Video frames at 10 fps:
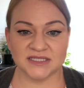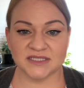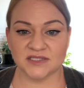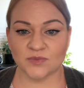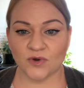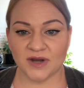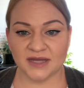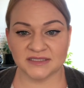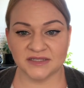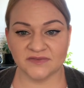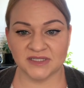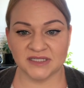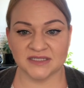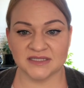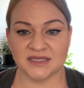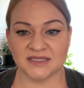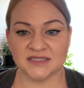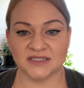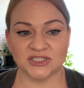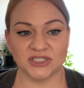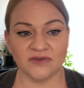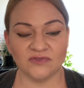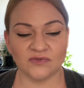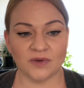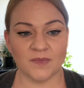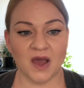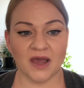and support activities is the shift from